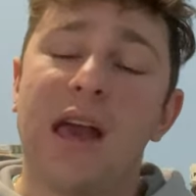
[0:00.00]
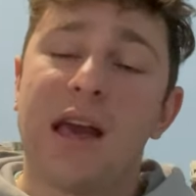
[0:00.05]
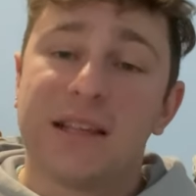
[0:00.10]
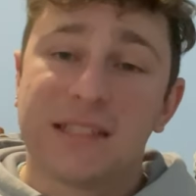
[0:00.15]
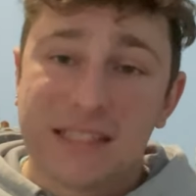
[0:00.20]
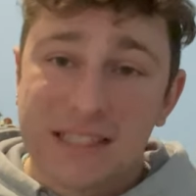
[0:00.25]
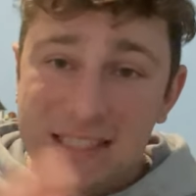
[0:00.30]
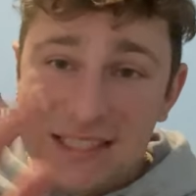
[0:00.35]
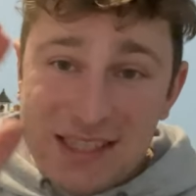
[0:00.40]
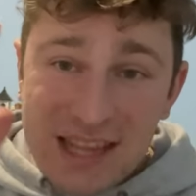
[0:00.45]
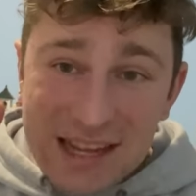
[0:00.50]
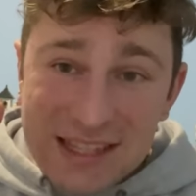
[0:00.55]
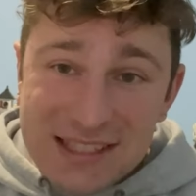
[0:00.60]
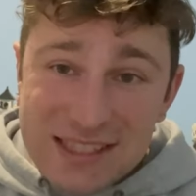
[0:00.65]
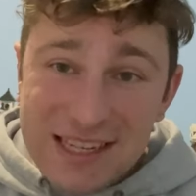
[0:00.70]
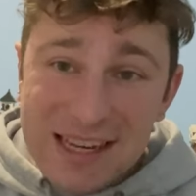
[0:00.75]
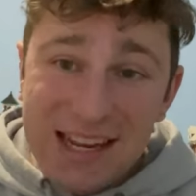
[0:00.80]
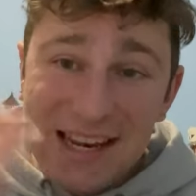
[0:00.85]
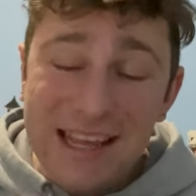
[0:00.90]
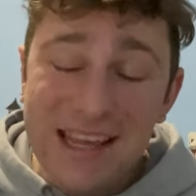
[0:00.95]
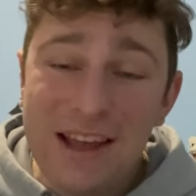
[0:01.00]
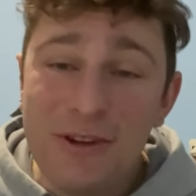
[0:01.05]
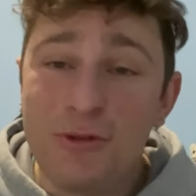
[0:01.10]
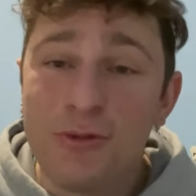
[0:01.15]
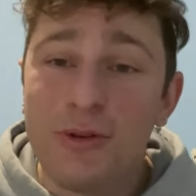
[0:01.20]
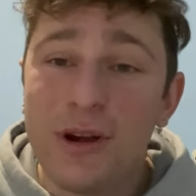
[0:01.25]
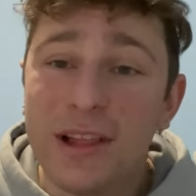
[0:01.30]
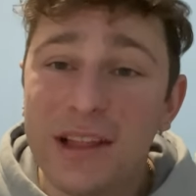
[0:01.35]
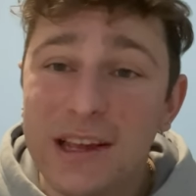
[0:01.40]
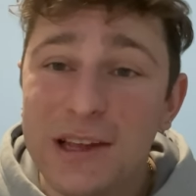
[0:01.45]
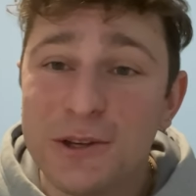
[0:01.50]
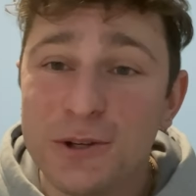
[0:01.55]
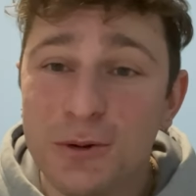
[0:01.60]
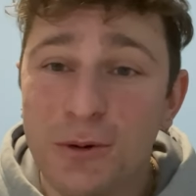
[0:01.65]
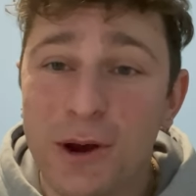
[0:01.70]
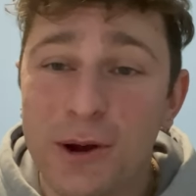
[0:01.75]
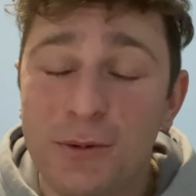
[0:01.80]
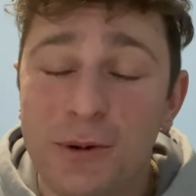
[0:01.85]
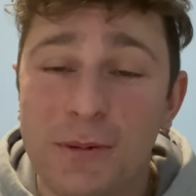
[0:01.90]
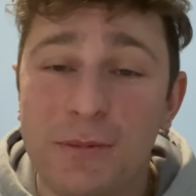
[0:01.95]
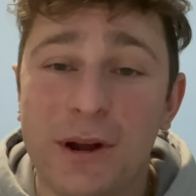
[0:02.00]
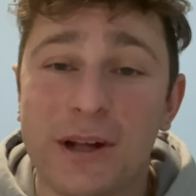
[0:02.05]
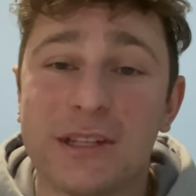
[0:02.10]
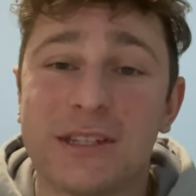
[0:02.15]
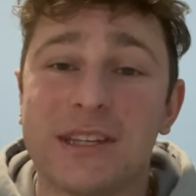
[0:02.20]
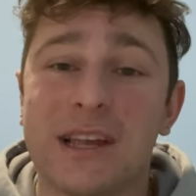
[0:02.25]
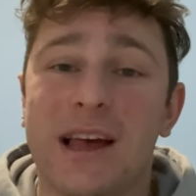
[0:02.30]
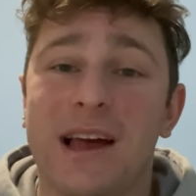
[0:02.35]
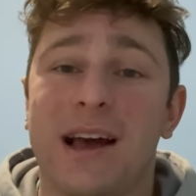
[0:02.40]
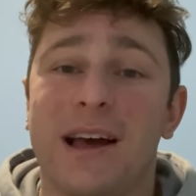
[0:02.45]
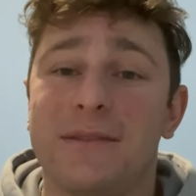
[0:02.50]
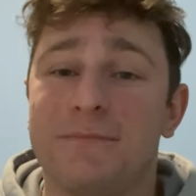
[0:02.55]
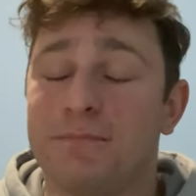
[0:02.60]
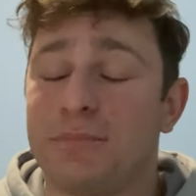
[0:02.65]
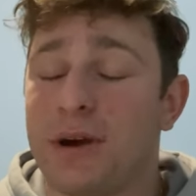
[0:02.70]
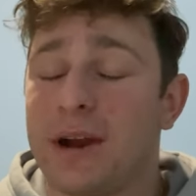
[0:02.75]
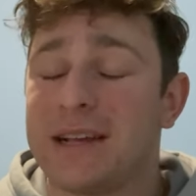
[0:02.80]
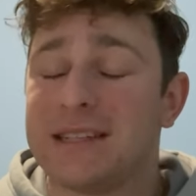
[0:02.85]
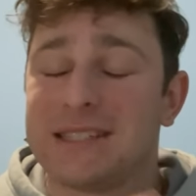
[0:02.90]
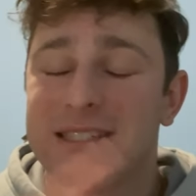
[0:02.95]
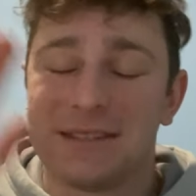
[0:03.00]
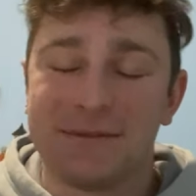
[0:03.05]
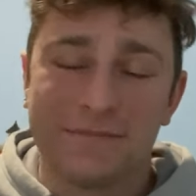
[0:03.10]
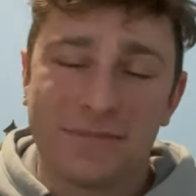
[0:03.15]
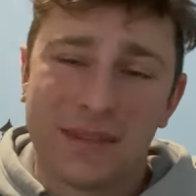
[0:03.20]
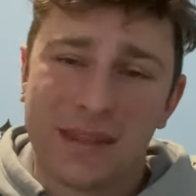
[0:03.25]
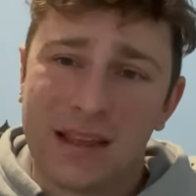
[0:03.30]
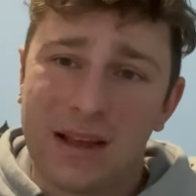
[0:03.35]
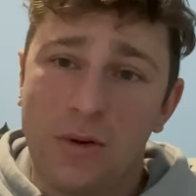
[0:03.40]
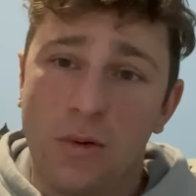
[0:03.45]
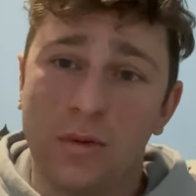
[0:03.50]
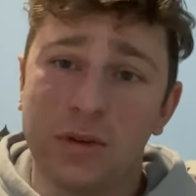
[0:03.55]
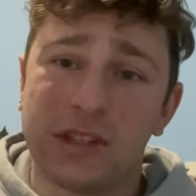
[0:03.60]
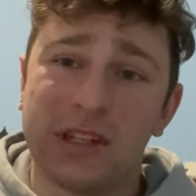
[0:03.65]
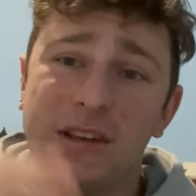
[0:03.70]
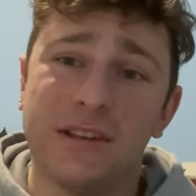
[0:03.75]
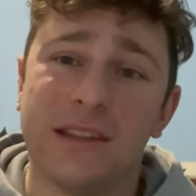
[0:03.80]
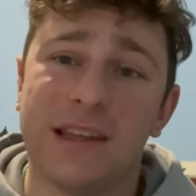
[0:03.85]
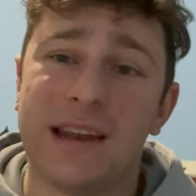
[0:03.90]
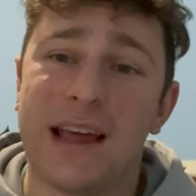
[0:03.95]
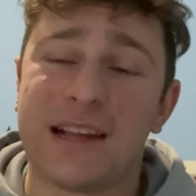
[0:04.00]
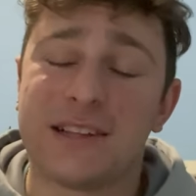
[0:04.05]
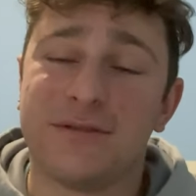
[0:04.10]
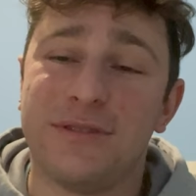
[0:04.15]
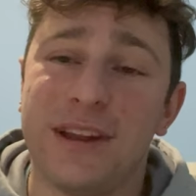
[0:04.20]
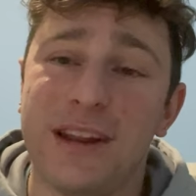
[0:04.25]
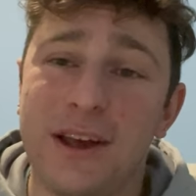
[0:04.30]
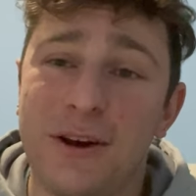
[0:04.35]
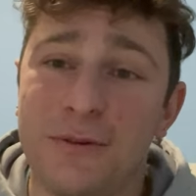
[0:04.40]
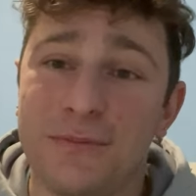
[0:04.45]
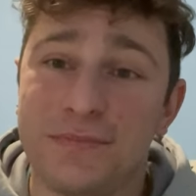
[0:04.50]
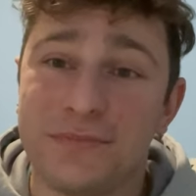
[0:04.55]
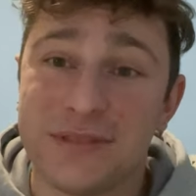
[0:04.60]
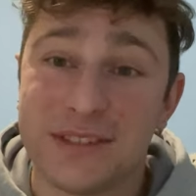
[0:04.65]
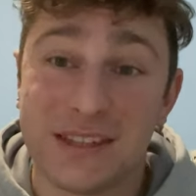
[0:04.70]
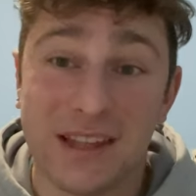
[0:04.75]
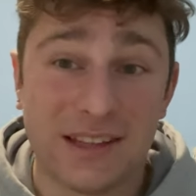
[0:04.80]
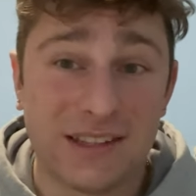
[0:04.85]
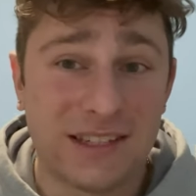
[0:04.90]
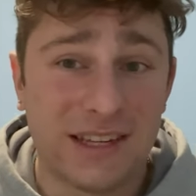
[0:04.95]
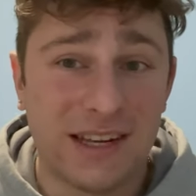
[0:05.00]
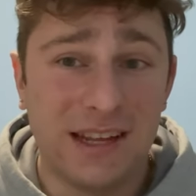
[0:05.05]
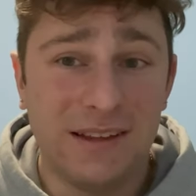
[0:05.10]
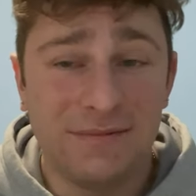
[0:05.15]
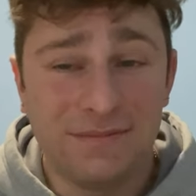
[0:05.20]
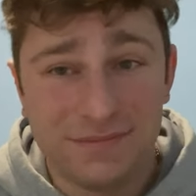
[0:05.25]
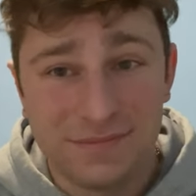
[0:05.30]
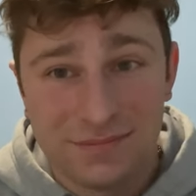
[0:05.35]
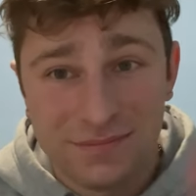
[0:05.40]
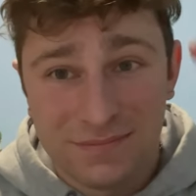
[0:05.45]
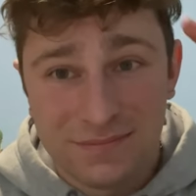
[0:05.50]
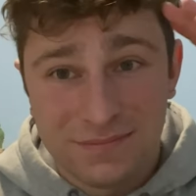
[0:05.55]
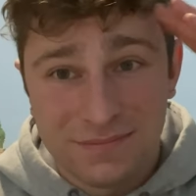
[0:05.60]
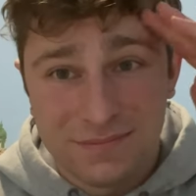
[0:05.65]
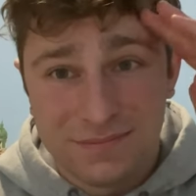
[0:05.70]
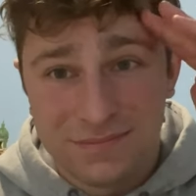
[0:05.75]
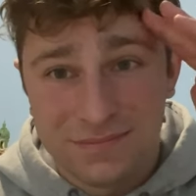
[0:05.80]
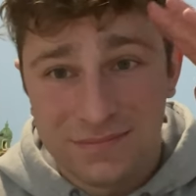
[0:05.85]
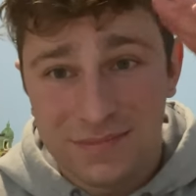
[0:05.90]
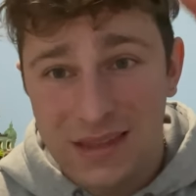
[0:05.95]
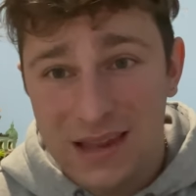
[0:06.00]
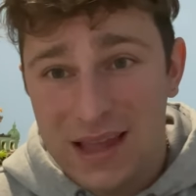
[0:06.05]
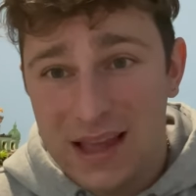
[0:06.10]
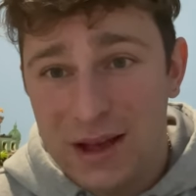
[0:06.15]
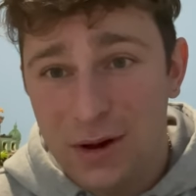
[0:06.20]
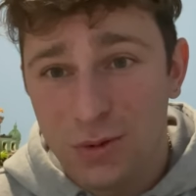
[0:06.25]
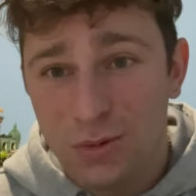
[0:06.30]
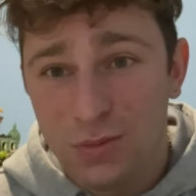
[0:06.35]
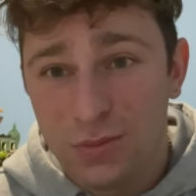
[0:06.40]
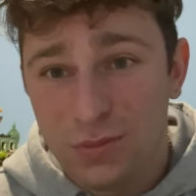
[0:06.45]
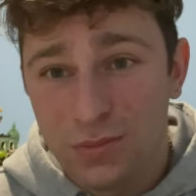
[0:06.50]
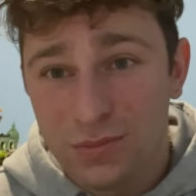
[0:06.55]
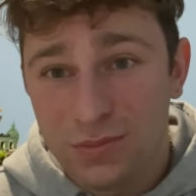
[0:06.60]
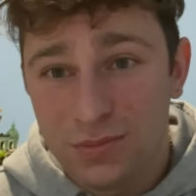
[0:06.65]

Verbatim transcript: Stud City, really enjoyed Webricks. Uh, bricks, we'll see you in the next video. Stud City, out.